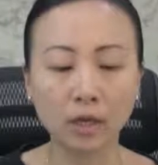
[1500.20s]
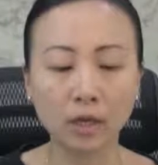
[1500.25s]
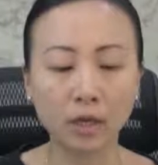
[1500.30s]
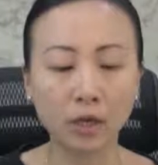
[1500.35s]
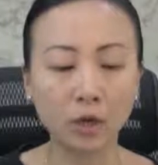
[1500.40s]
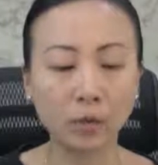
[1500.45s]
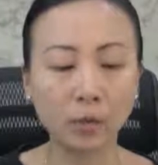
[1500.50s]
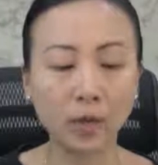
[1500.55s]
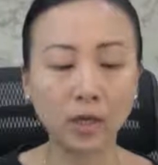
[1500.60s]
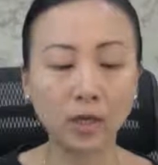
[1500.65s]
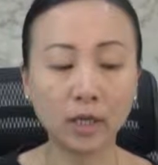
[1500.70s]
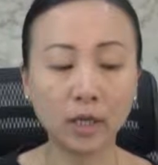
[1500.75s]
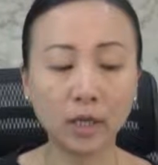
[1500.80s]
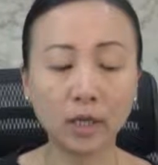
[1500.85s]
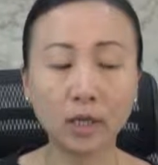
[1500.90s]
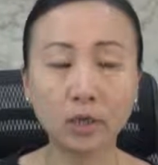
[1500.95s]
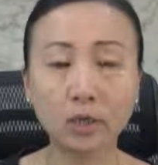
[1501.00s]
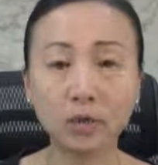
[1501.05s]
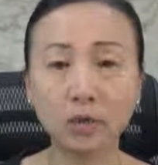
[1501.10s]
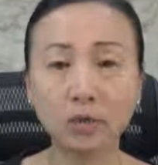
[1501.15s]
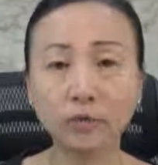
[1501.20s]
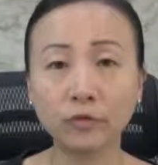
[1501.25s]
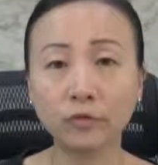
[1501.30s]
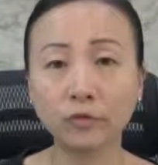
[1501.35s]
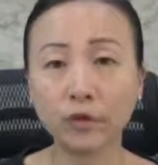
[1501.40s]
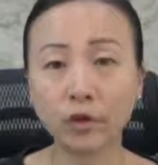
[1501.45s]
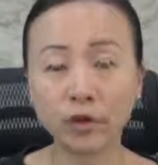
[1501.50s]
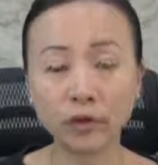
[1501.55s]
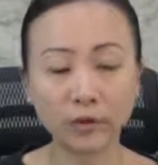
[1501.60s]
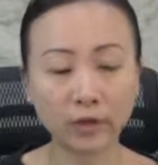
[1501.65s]
You may need to do
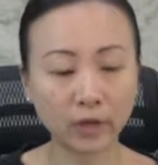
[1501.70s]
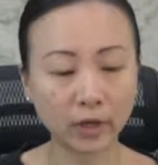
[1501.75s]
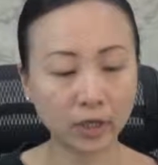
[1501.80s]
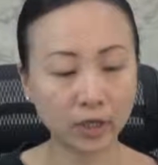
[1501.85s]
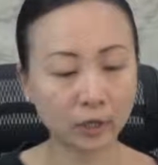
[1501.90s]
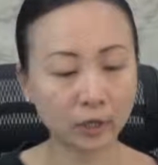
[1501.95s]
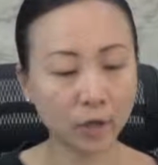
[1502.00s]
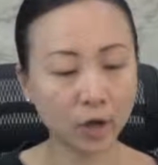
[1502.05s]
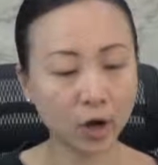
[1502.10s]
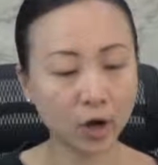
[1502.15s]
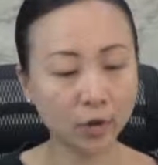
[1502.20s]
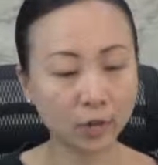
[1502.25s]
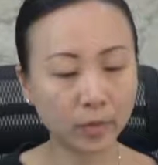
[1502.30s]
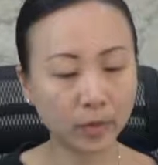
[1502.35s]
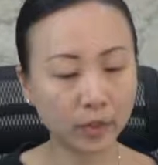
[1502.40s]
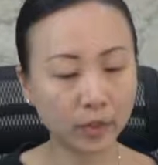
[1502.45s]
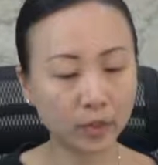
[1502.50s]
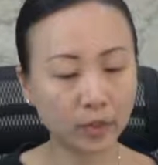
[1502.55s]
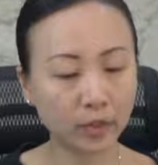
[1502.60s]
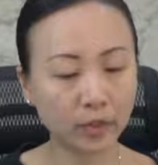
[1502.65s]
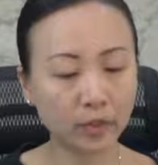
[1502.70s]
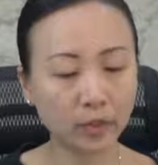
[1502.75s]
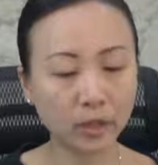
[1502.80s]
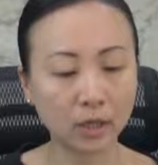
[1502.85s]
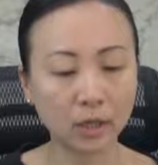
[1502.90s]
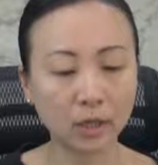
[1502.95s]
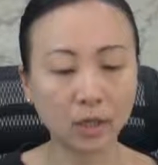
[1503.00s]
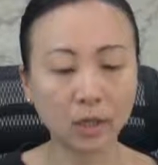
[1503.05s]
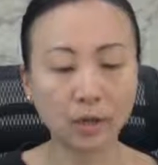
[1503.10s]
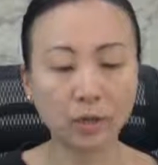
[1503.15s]
further experiments.
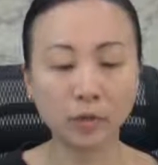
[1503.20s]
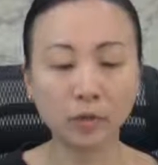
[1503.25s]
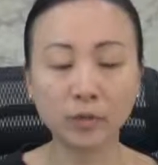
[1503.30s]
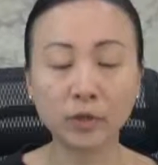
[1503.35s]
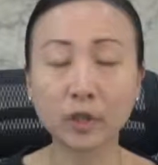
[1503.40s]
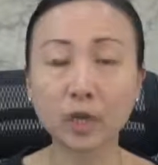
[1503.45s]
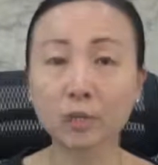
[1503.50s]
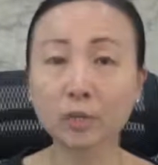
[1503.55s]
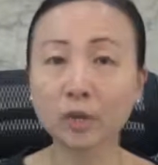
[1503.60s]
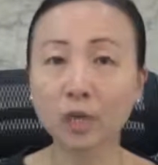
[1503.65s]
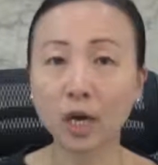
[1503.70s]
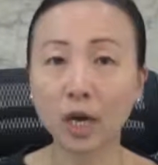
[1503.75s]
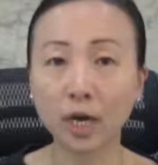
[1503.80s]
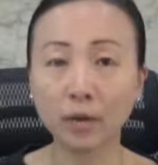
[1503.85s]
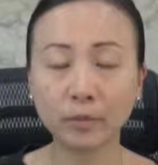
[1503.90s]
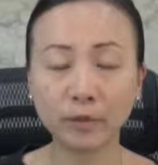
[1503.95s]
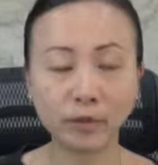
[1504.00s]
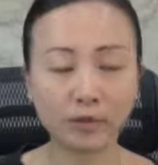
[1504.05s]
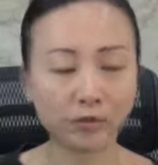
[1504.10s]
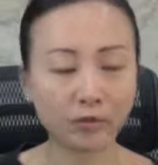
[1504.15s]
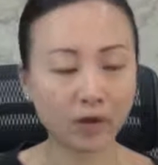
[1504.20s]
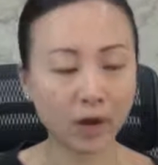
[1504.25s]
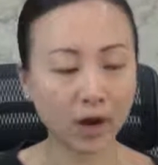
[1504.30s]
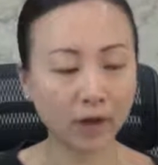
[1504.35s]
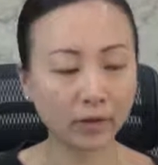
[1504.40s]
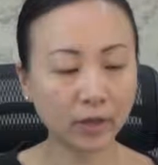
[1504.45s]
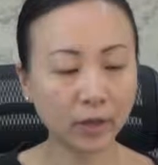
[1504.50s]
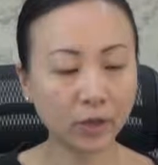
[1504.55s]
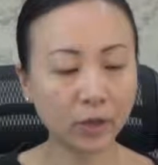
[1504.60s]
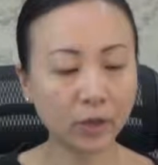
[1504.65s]
Sometimes you
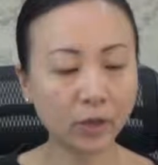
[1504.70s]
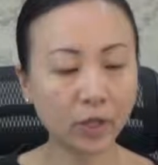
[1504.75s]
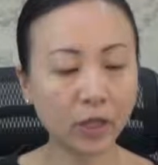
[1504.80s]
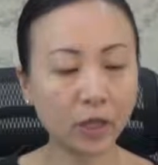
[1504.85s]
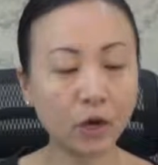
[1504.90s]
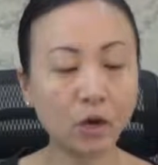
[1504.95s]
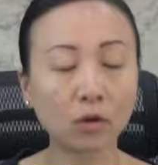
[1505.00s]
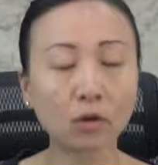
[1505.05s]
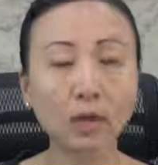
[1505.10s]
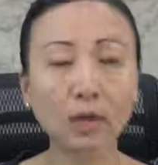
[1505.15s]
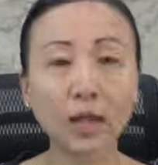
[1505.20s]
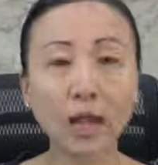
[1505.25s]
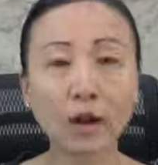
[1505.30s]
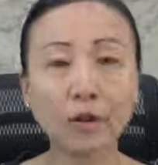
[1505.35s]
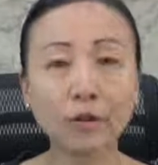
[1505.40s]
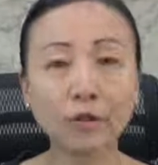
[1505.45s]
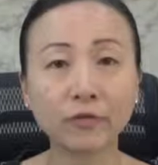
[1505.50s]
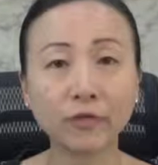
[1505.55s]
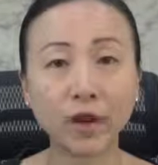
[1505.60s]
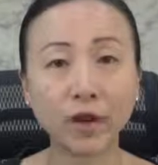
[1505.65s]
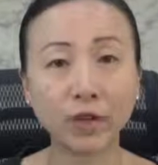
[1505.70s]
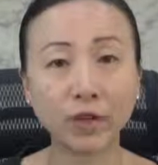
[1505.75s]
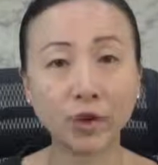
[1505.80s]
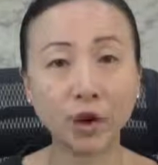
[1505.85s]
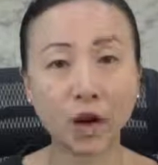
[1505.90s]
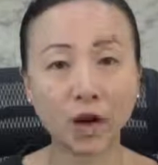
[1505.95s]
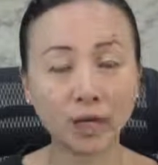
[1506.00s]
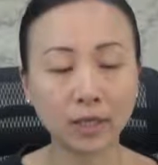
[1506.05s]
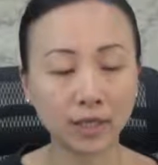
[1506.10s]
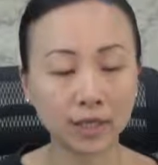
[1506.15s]
find that you cannot clarify your
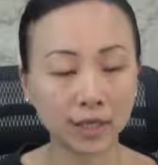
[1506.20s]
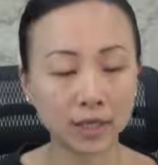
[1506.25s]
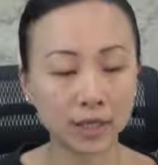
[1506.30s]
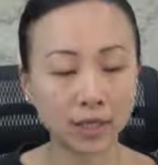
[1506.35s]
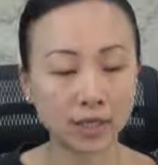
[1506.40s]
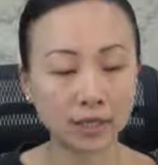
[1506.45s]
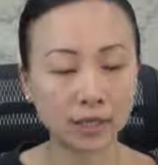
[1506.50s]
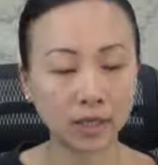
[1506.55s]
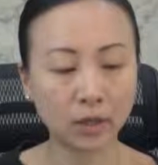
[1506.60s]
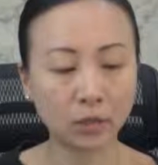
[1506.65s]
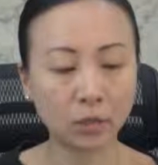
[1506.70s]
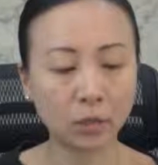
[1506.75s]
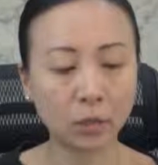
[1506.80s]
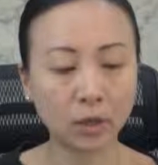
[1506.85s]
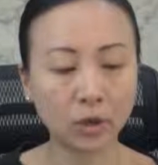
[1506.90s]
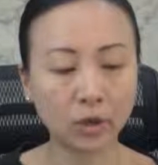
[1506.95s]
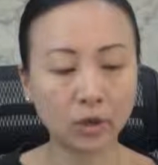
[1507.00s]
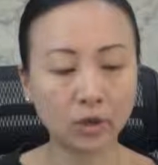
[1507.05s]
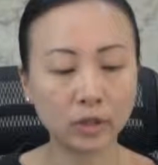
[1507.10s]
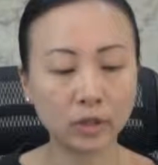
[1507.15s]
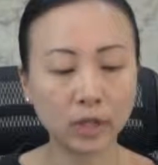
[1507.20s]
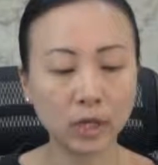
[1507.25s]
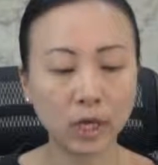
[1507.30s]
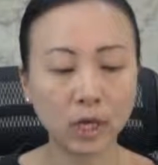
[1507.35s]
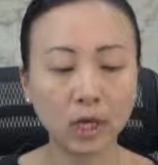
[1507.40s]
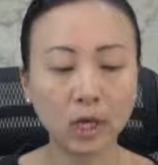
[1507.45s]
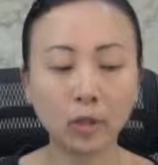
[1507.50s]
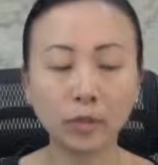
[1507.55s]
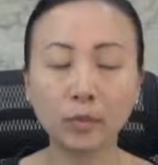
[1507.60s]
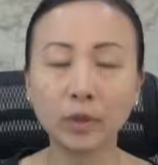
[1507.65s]
ideas in words
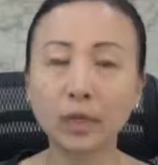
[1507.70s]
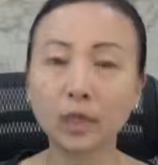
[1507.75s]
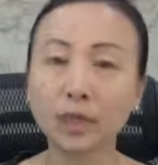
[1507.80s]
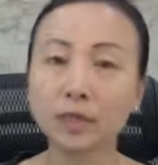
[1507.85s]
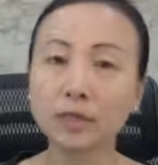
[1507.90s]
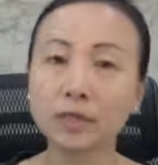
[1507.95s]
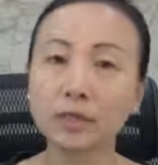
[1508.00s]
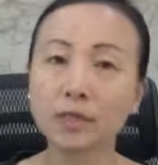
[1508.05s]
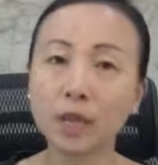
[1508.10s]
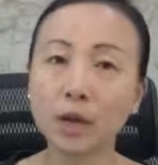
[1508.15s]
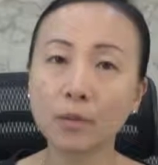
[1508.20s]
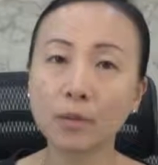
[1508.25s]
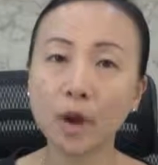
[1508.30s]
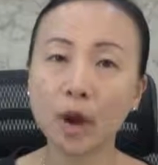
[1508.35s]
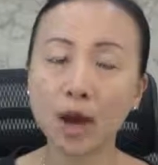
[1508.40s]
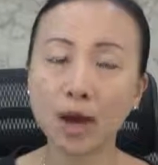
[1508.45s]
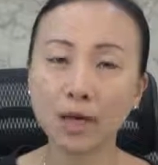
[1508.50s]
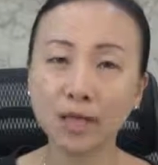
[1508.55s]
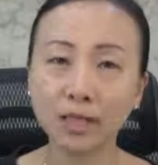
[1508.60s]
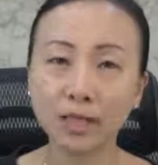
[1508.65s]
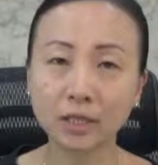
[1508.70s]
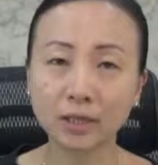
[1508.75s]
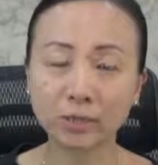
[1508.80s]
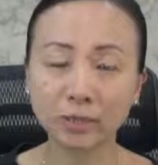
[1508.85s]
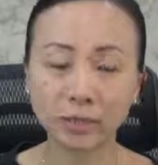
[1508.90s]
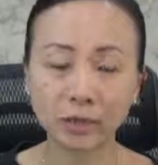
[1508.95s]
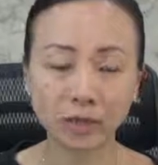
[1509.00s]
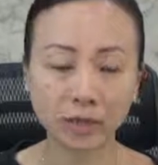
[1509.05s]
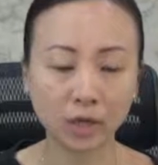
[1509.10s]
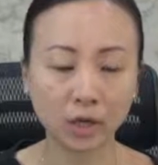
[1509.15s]
because some
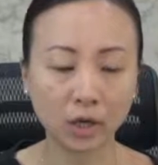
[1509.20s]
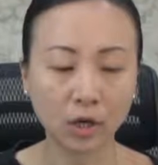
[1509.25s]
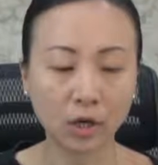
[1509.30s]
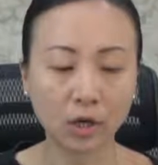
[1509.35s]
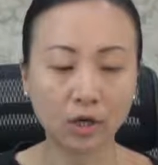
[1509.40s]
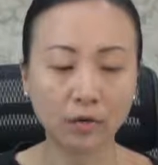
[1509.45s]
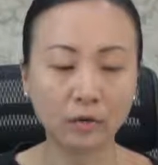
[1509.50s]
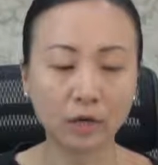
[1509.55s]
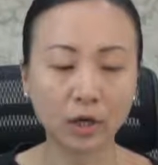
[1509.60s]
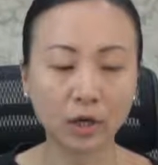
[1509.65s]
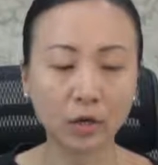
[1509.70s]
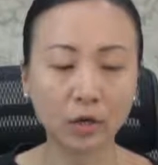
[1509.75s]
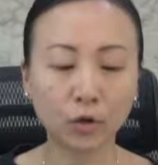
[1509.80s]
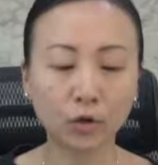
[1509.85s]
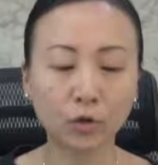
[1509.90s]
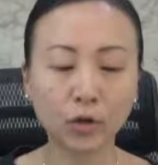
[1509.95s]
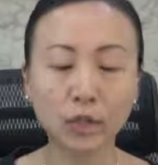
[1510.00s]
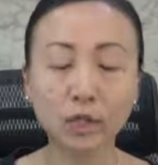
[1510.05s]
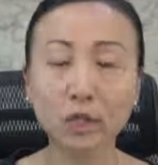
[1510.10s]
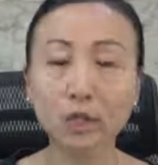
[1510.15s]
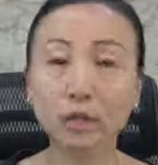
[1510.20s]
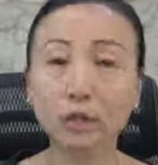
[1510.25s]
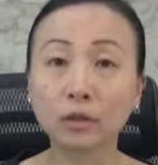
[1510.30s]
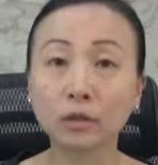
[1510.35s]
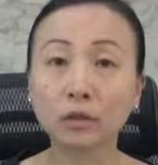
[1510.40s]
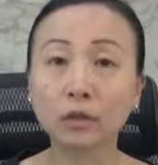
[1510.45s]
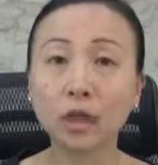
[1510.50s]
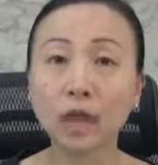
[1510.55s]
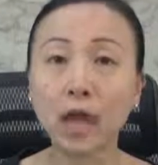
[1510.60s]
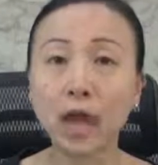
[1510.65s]
items that are
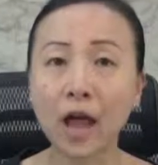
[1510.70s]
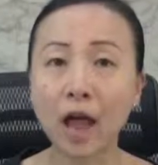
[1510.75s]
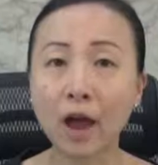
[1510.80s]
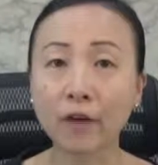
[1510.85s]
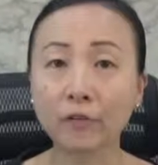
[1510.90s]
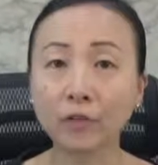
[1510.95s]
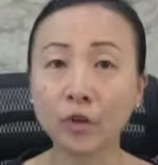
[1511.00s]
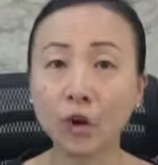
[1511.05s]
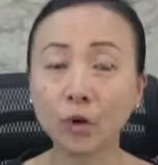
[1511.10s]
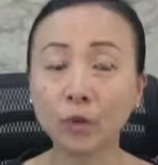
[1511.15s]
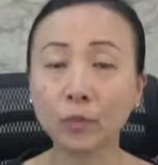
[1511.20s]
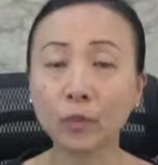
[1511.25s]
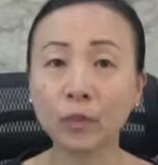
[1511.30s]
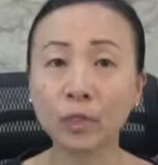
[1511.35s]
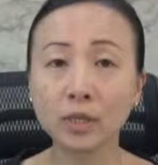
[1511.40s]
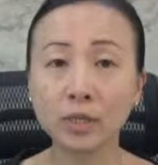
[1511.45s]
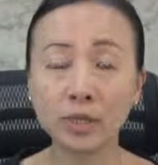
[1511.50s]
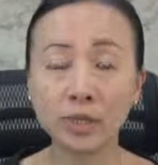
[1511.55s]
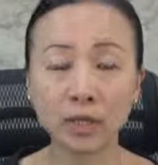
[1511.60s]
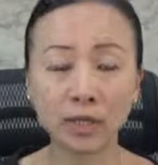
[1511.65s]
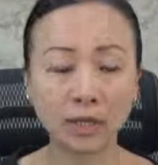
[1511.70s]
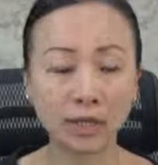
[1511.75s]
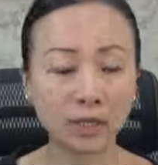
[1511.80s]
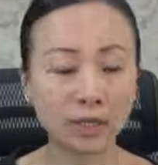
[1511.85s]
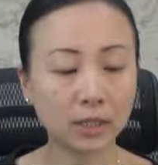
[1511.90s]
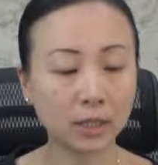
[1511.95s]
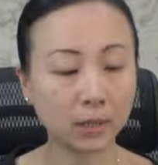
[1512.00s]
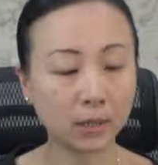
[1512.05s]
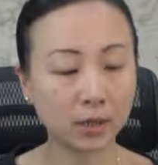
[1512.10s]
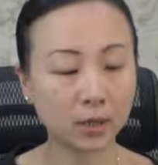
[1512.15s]
critical have not been studied
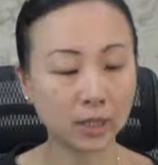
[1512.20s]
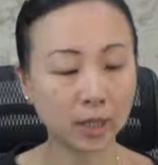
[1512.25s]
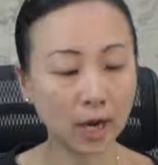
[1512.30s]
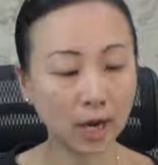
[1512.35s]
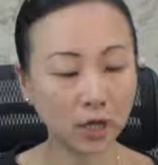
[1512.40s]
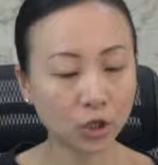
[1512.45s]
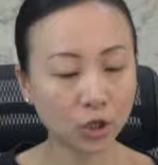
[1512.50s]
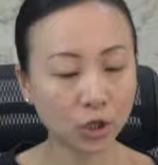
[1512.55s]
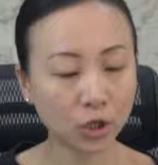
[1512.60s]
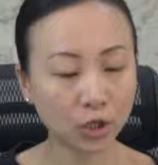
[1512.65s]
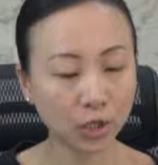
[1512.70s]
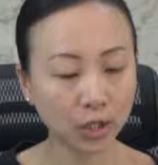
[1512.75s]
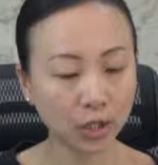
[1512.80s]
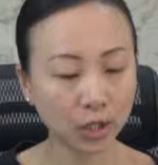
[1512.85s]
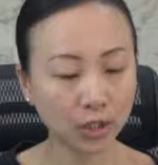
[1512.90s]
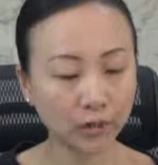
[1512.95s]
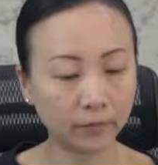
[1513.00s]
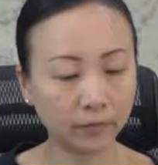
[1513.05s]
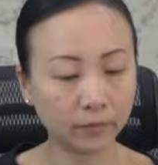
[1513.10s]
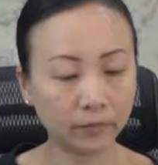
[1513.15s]
substantially.